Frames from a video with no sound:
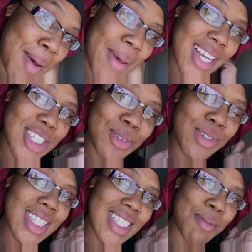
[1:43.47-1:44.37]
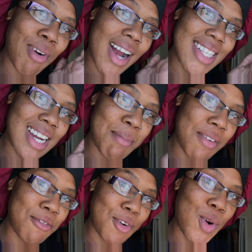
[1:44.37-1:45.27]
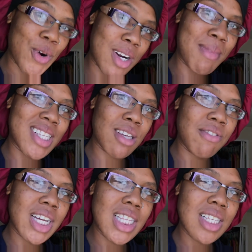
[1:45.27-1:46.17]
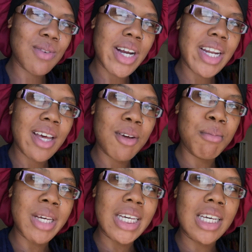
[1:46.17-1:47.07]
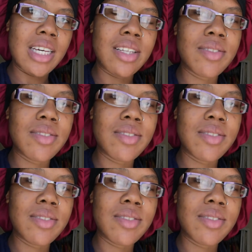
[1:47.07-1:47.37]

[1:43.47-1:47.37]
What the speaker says: actually really surprised that I'm even recording myself like this right now, but